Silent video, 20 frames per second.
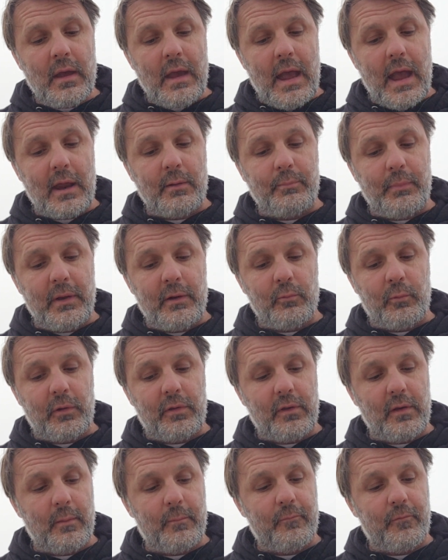had been with
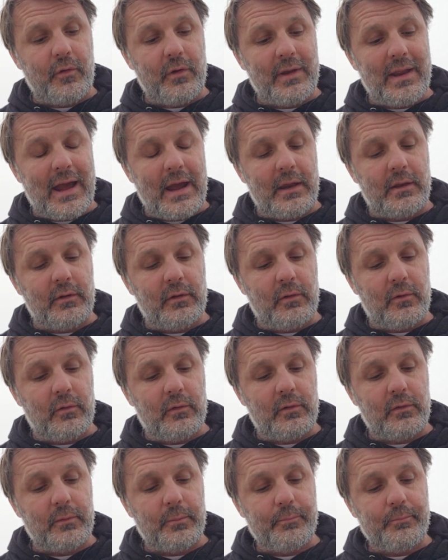him for 9
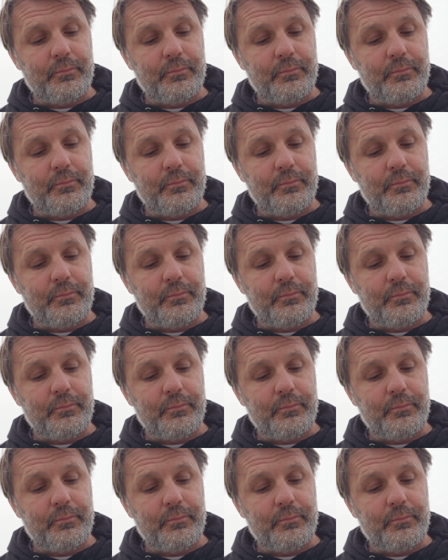years.